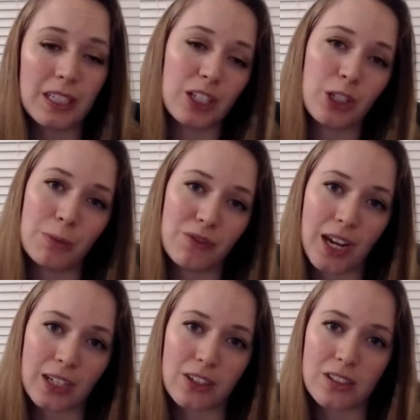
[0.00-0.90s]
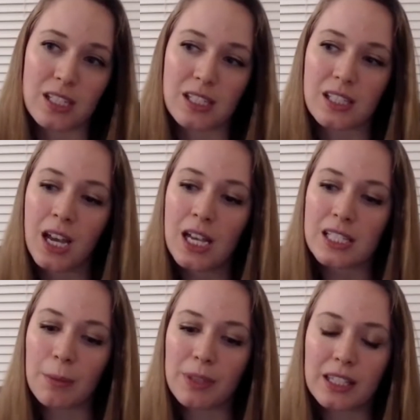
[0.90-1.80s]
and human factors, because
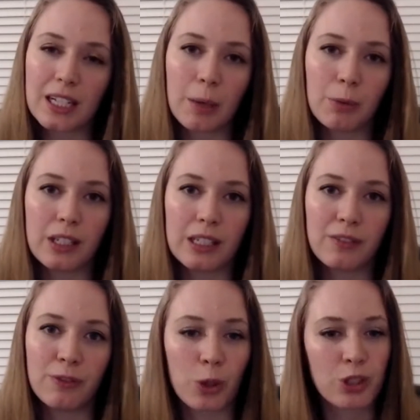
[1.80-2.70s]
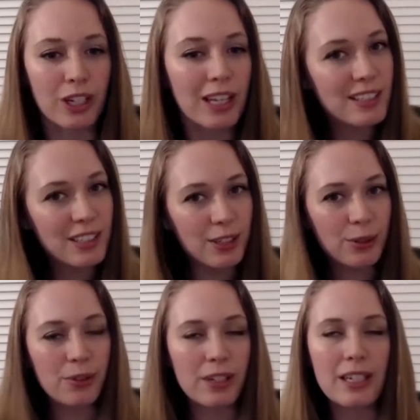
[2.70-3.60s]
something that I'm really fortunate to
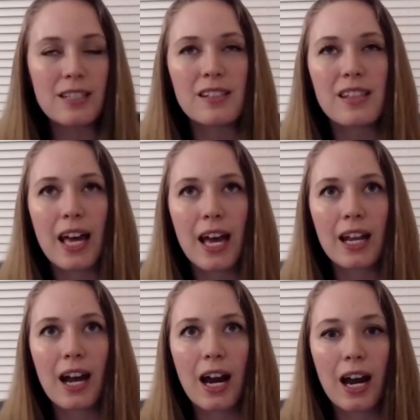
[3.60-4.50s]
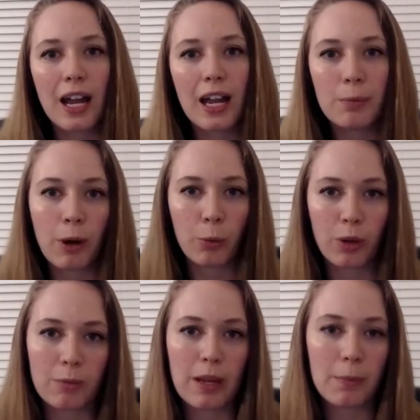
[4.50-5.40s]
do is that one
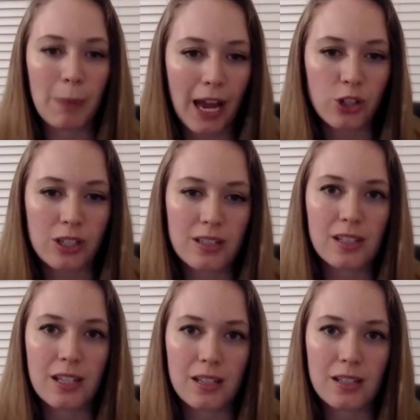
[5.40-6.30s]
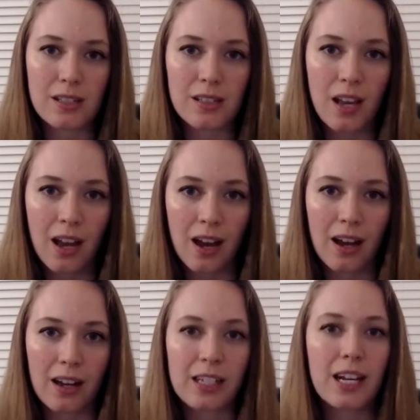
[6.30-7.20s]
of my passions is
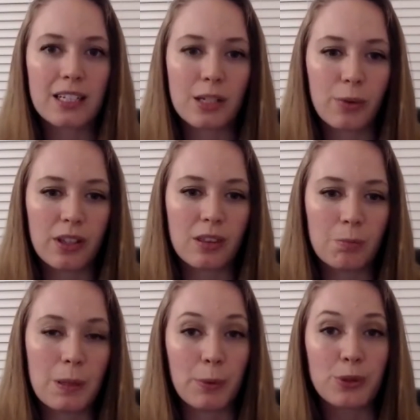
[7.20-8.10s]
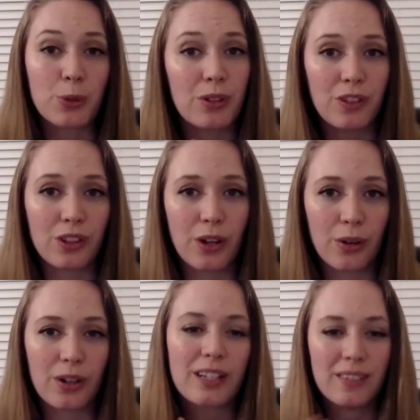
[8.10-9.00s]
connecting with people. So even though
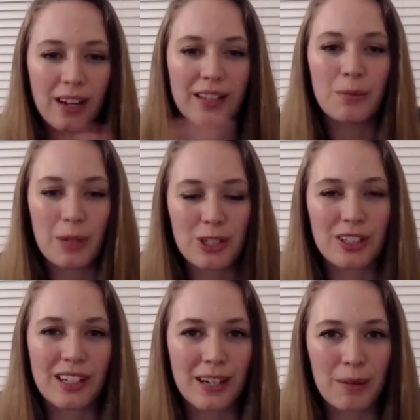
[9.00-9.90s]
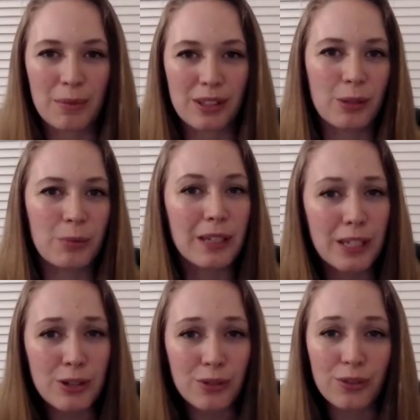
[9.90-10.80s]
I had mentioned that I'm a little bit
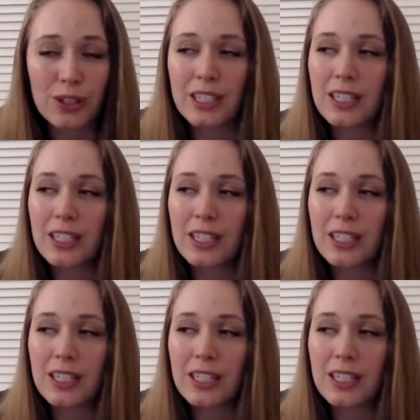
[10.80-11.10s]
introverted,